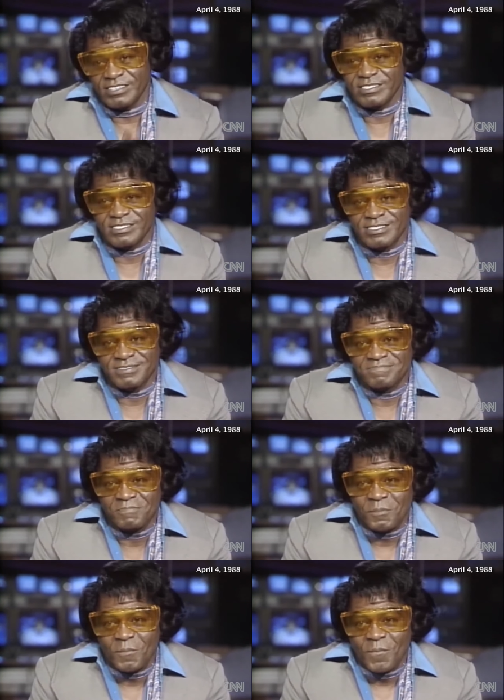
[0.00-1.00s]
And
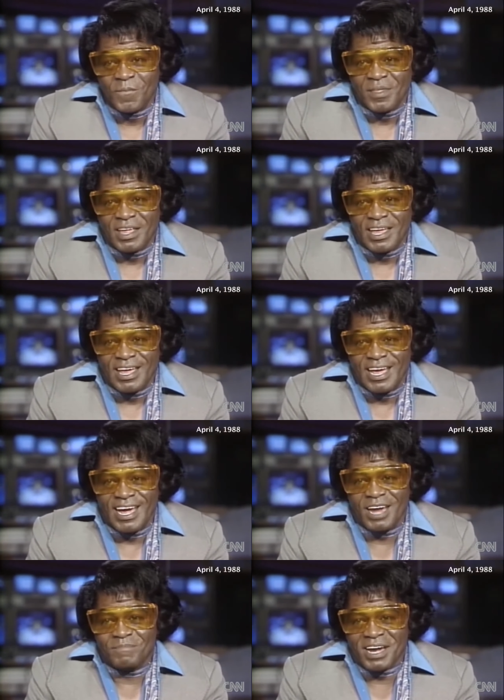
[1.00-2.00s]
you sing good.
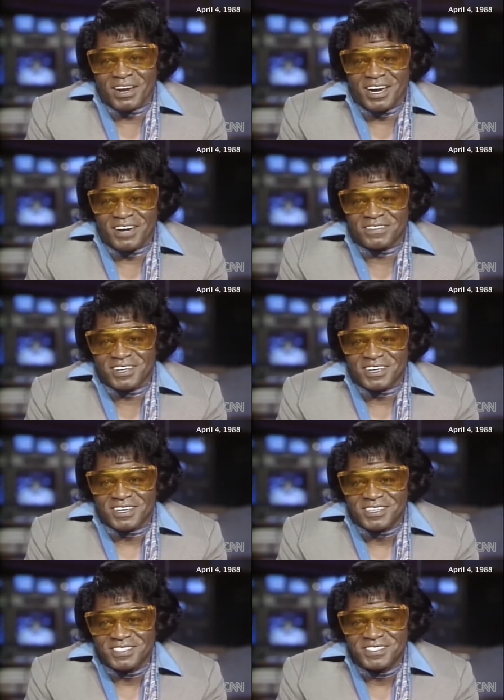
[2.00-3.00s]
And make love good.
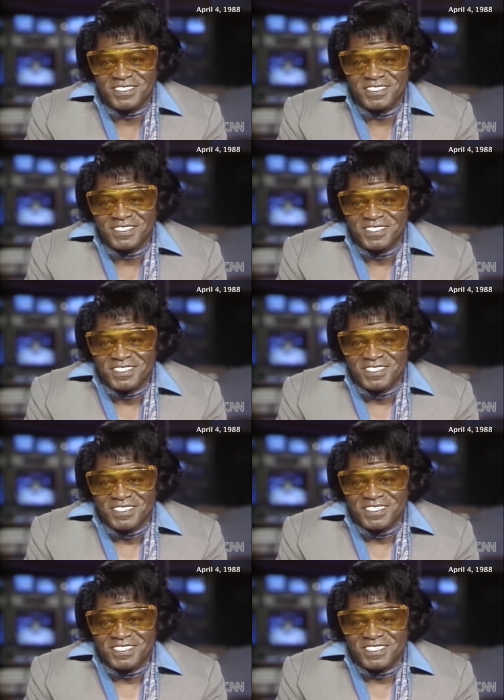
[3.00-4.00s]

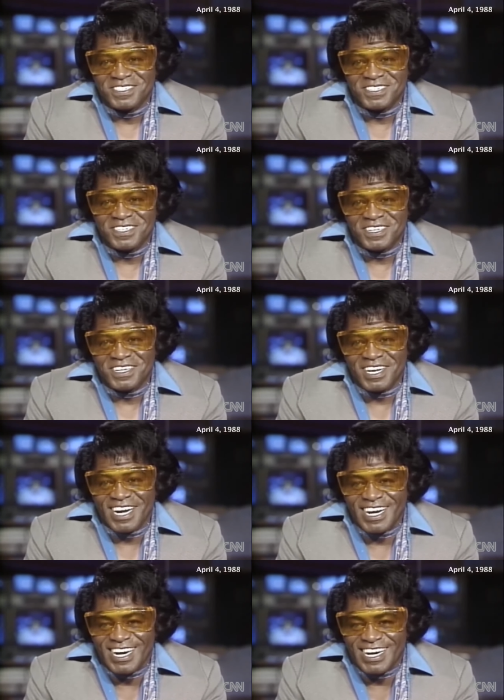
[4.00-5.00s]
Oh.
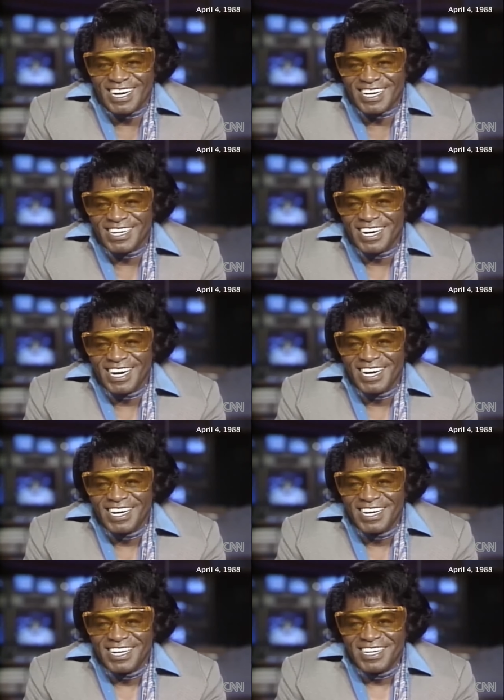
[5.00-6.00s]
Well, there
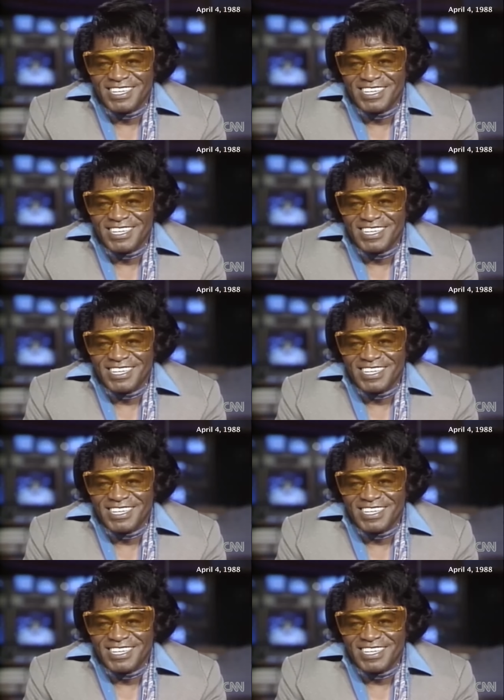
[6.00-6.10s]
we are.